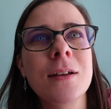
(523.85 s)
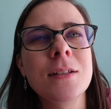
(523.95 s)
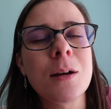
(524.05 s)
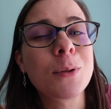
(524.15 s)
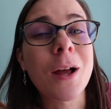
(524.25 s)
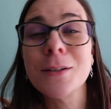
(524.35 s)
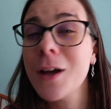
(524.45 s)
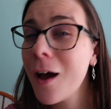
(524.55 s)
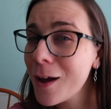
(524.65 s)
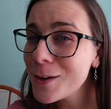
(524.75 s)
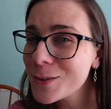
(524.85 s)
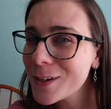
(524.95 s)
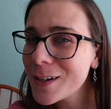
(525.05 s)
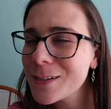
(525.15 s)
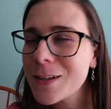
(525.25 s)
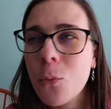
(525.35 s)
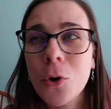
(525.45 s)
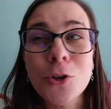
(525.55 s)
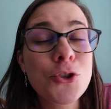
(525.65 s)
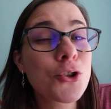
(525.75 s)
double entendres that
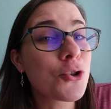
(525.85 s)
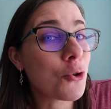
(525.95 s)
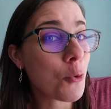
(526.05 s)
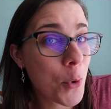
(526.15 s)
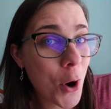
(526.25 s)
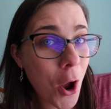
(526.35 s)
weren't super